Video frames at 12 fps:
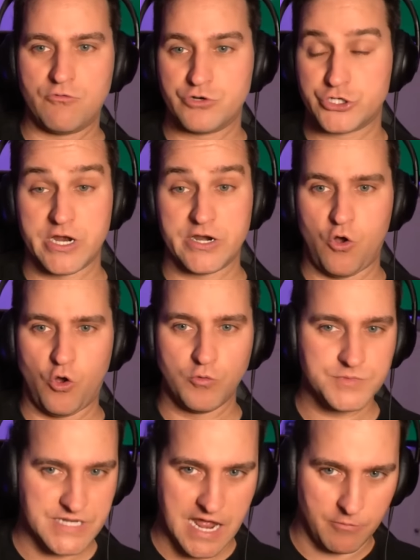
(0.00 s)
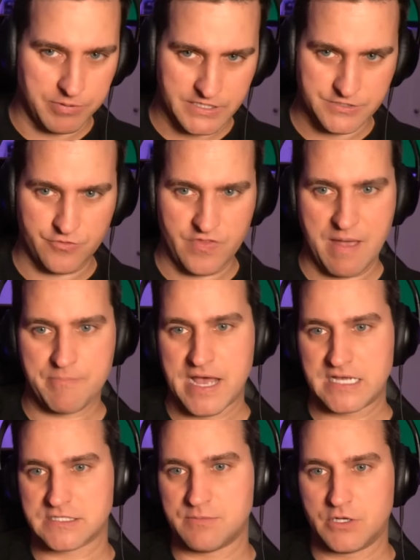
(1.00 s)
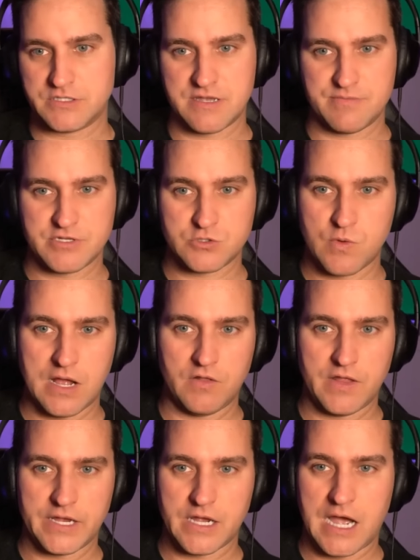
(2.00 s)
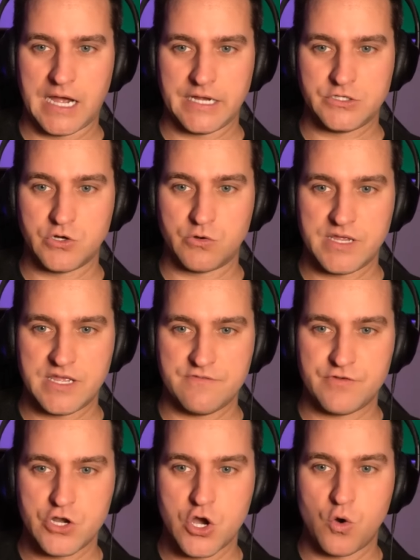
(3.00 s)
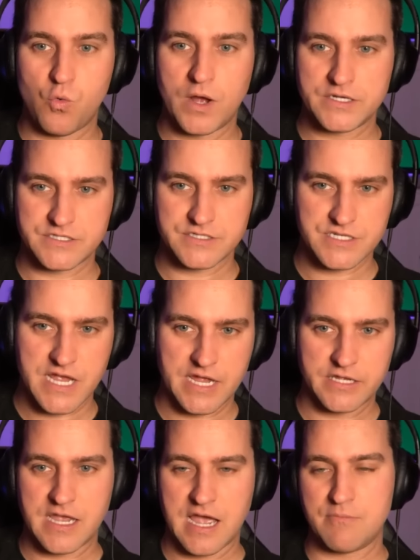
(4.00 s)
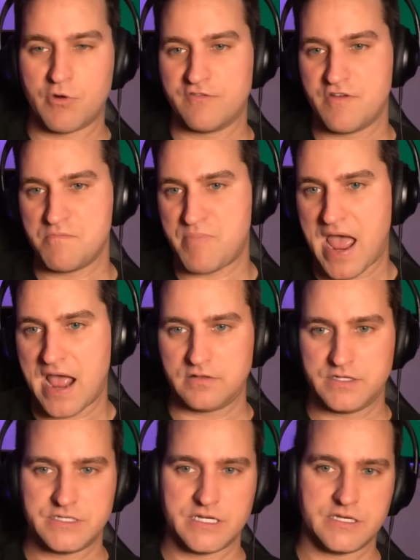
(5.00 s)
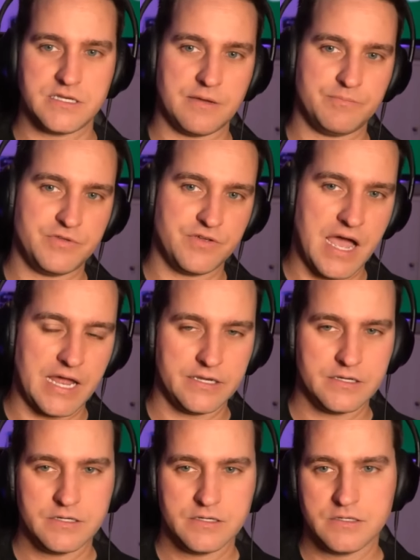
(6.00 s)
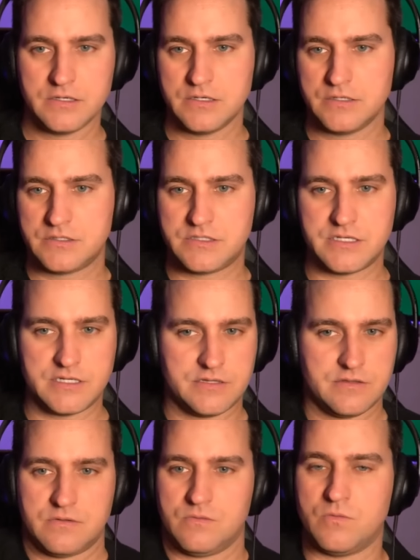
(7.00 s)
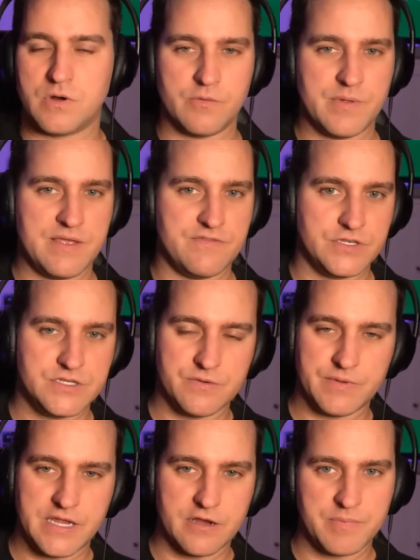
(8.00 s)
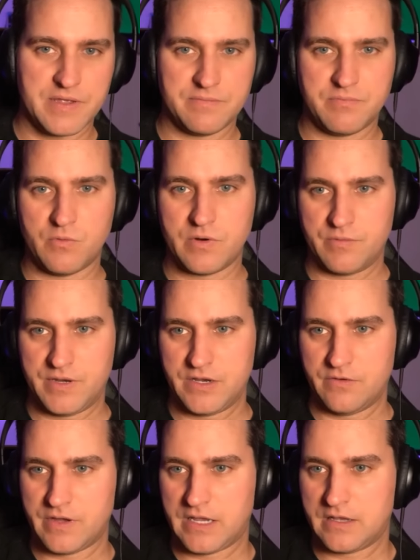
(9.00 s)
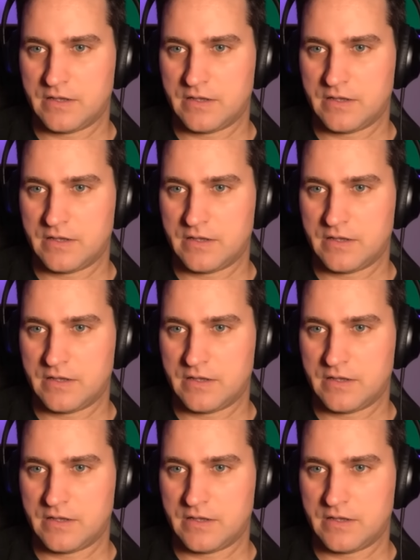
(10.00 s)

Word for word: Richaun Holmes now plays for that basketball team as well. Like, I don't even know what to say. You got Marvin Bagley dinged up. You got just what are we even doing here, people? What are we doing?